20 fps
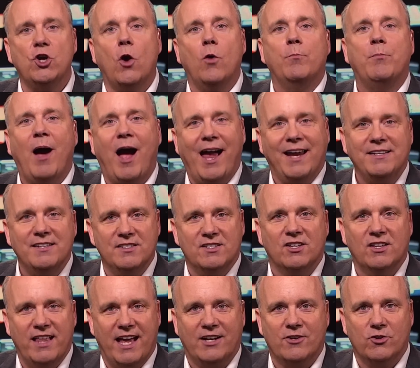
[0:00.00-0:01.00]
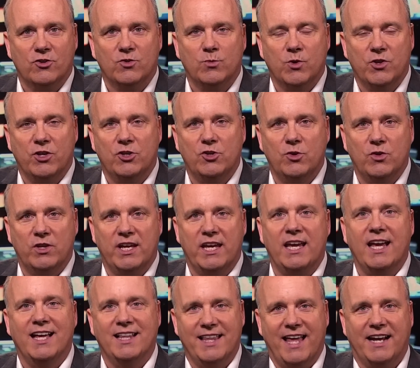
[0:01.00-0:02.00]
Joe Biden's electors were the
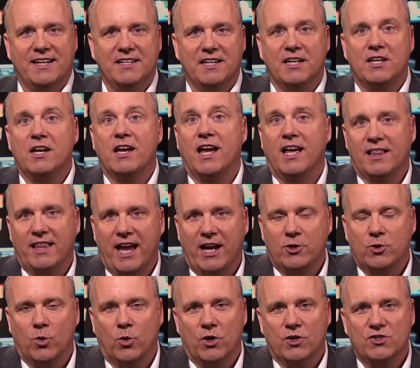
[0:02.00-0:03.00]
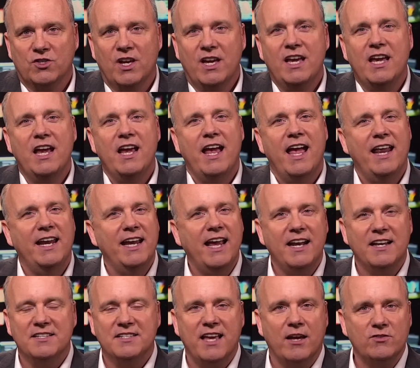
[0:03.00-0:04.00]
duly elected electors. And
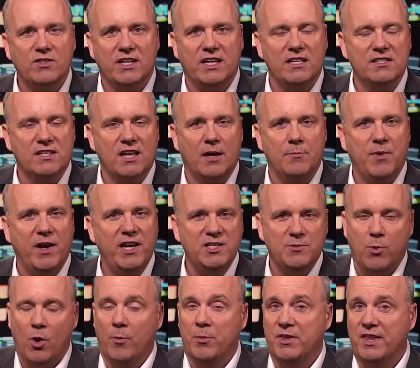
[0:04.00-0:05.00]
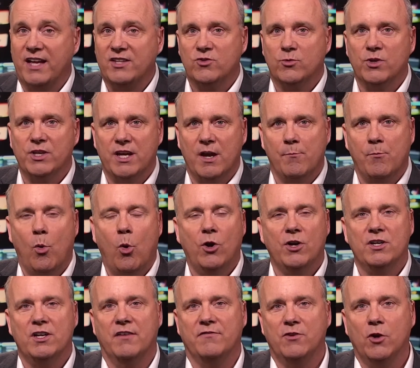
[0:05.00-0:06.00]
again, it sounds like inside baseball, but that's really
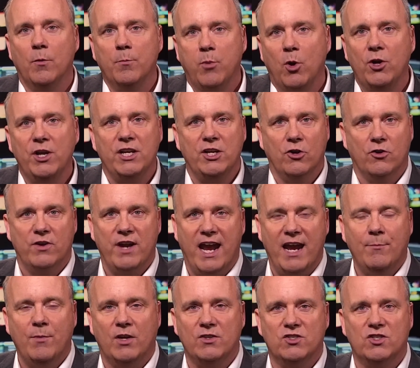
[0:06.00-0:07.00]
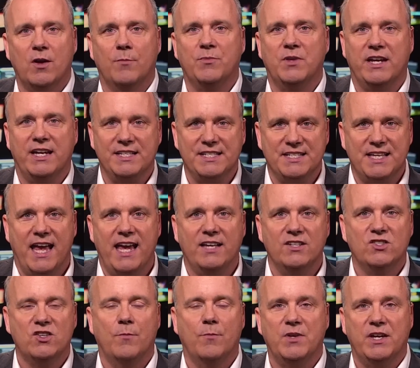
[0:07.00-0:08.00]
important. If you're putting your name on something and
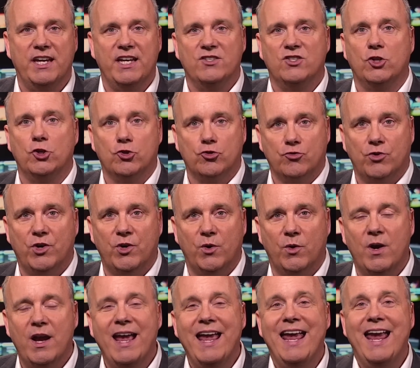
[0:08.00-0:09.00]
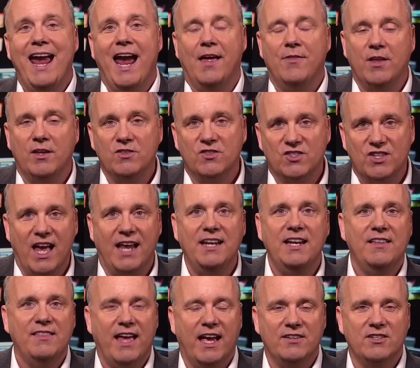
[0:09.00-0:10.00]
saying something isn't true, and then
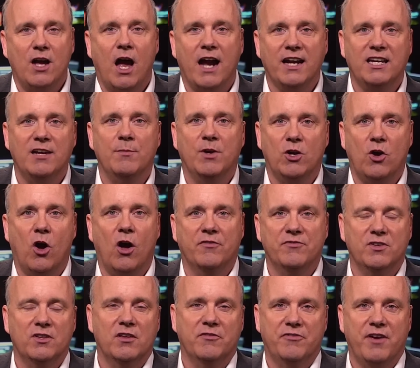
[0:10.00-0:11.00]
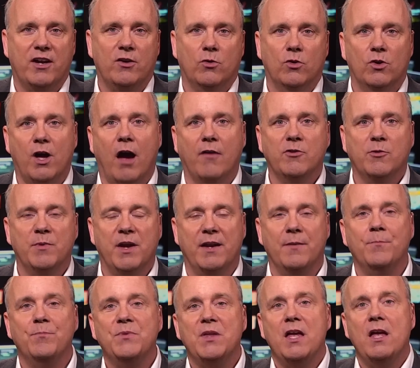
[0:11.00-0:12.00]
sending that document off to the federal
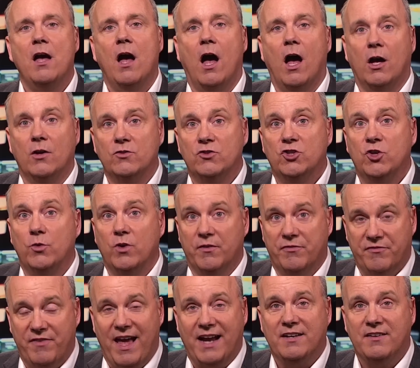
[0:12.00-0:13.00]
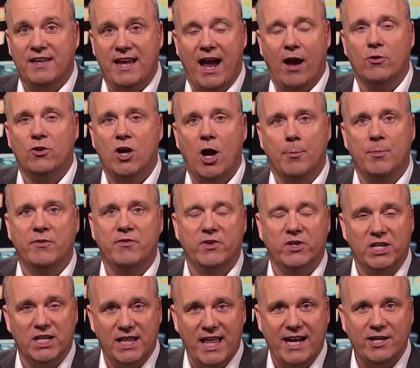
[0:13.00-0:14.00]
government to affect the outcome
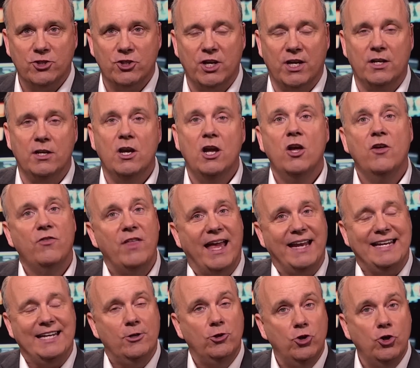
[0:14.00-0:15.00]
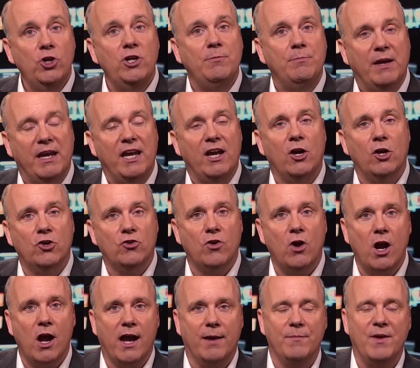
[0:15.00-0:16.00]
of an election, that could be a
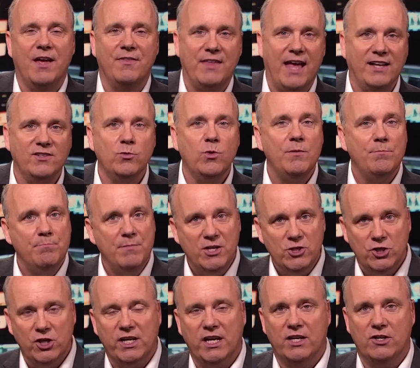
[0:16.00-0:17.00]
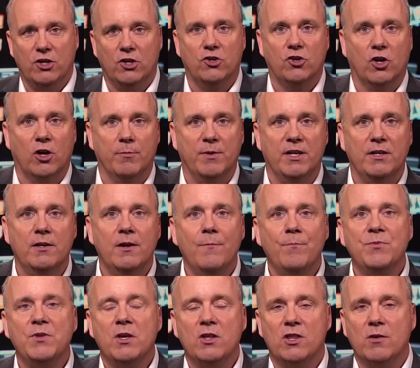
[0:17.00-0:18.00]
crime. And that's what Michigan determined.
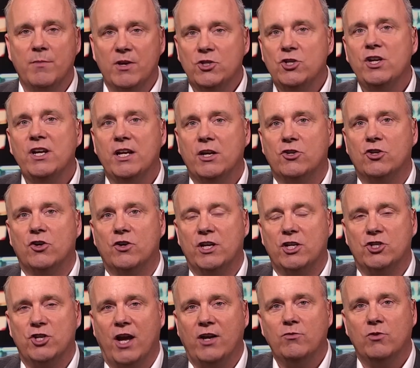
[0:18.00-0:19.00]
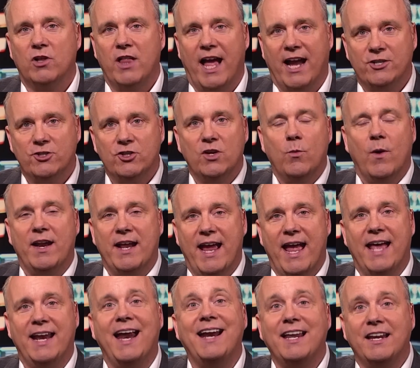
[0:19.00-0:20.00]
The Michigan Attorney General actually
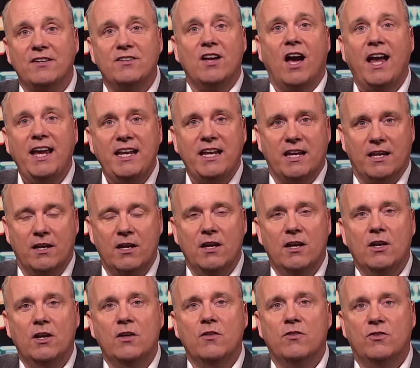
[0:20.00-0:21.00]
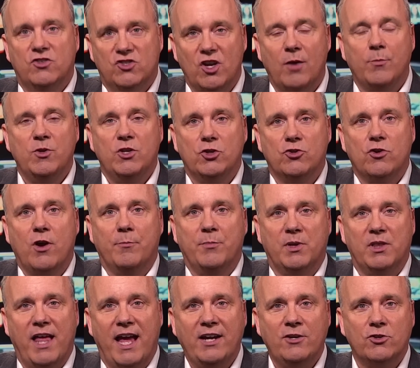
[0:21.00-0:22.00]
went ahead and indicted some of the
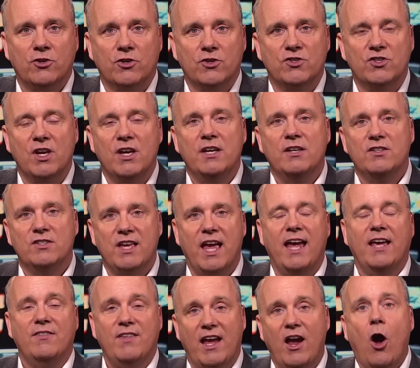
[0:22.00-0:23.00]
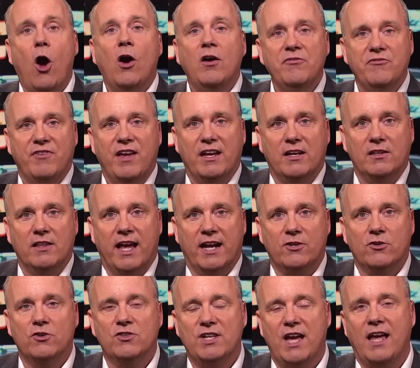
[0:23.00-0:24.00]
Trump electors, saying they are fake
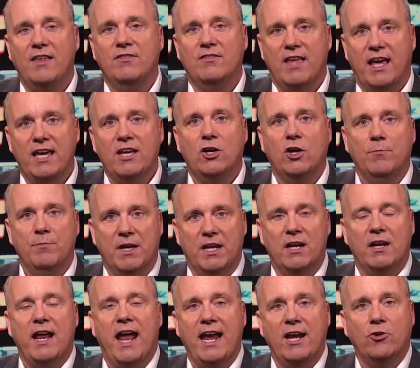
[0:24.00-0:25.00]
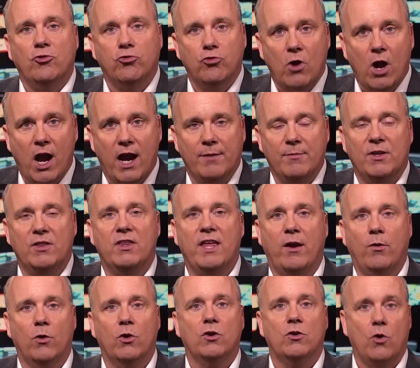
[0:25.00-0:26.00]
electors and they committed a crime
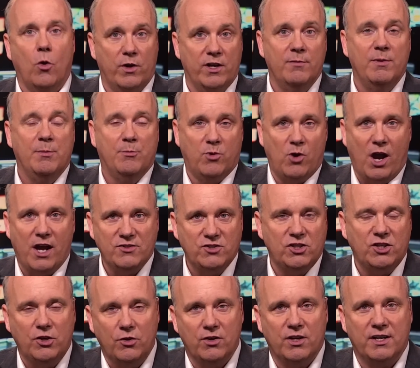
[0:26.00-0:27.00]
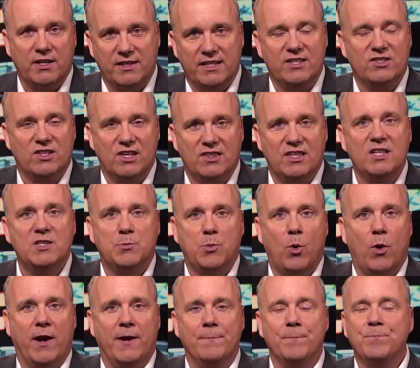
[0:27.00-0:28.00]
and they were going to be prosecuted, at least at this
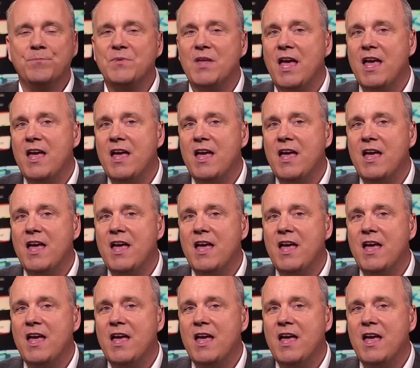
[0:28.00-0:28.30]
point.